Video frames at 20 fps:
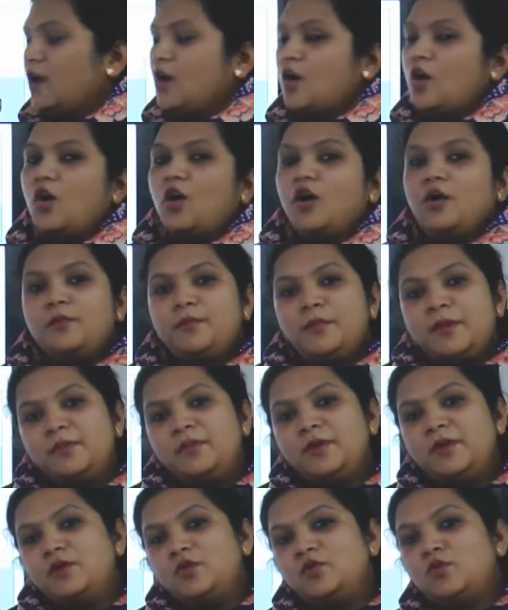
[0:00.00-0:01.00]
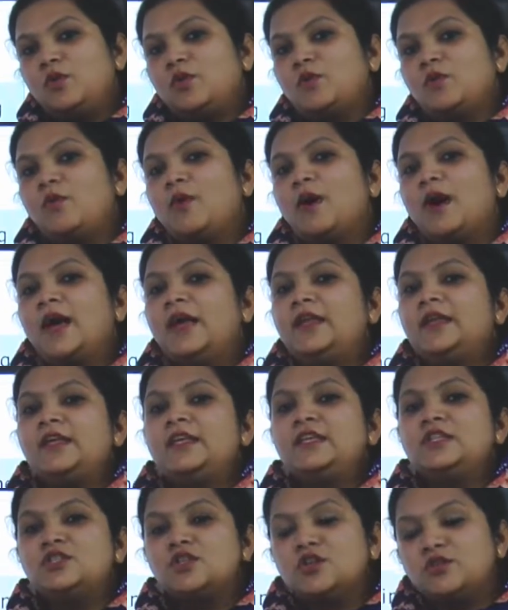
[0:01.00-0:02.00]
or maybe you acquire
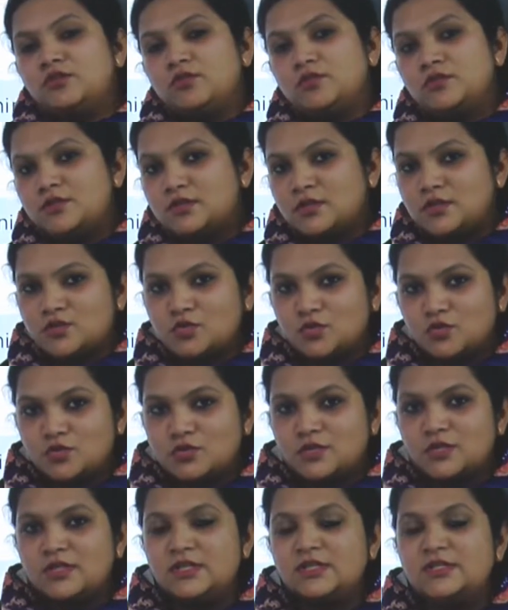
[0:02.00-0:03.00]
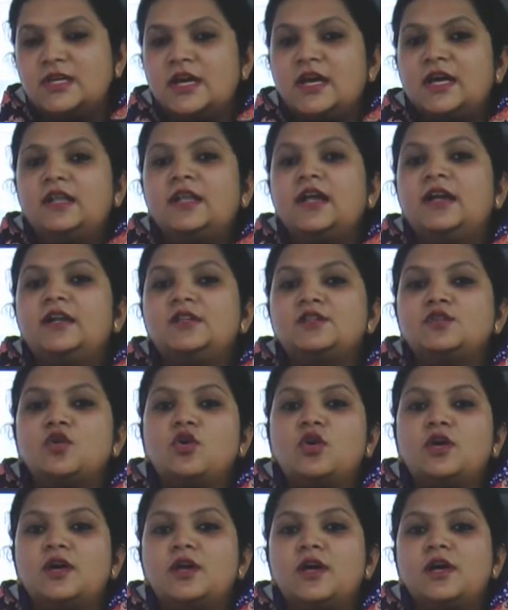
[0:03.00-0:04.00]
each other's resources, that is
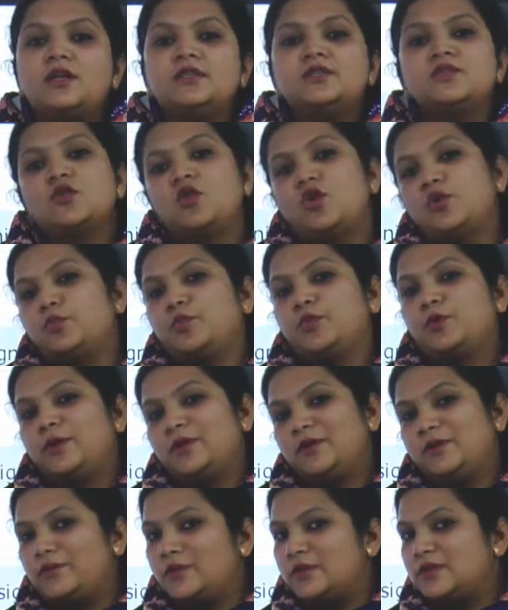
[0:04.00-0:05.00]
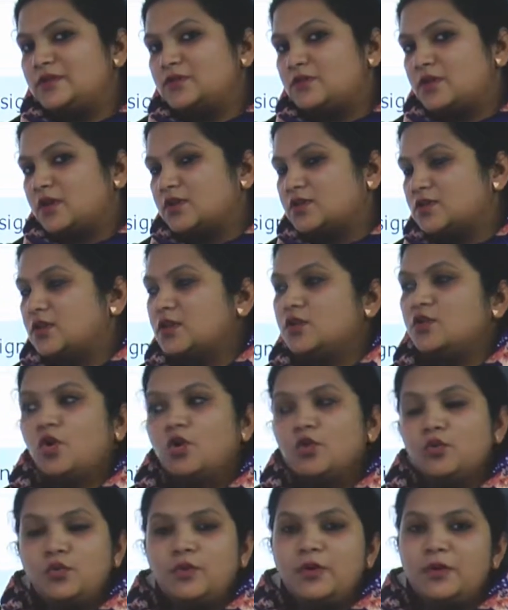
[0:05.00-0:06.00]
called as corporate restructuring.
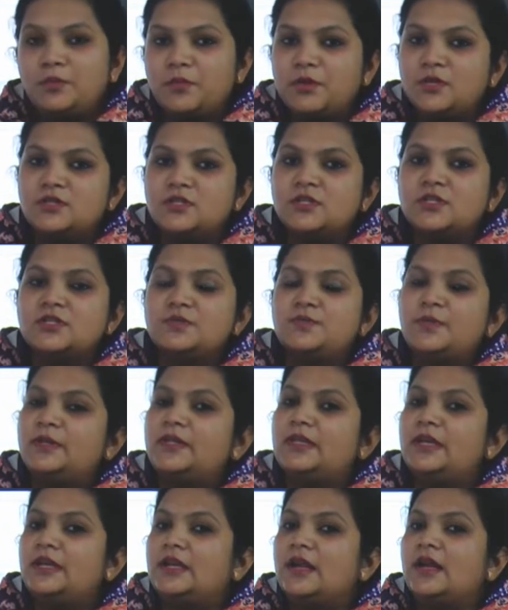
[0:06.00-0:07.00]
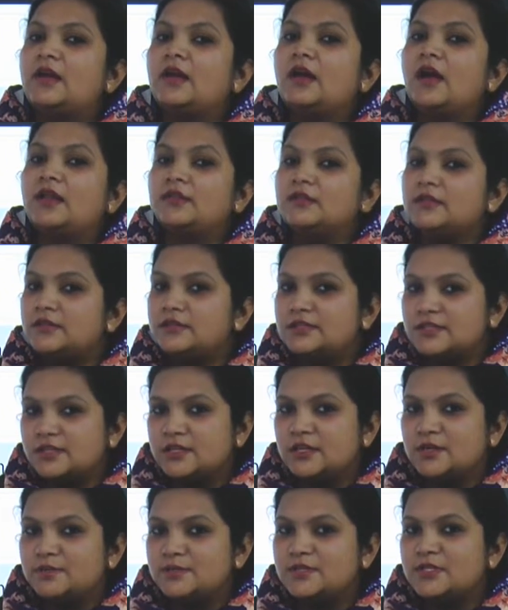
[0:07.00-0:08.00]
Not only mergers, but there are other
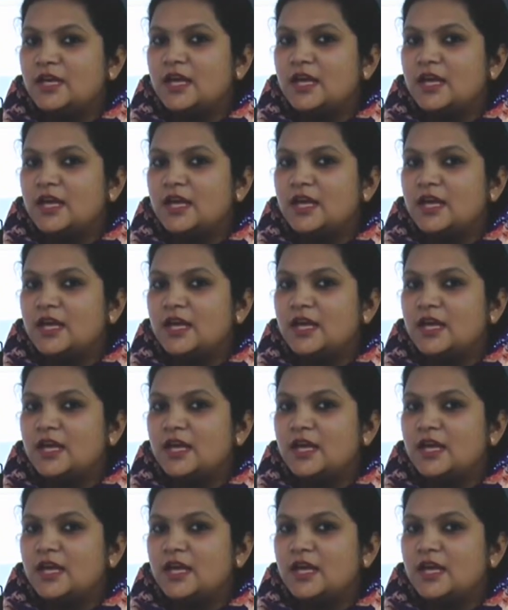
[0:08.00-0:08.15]
terms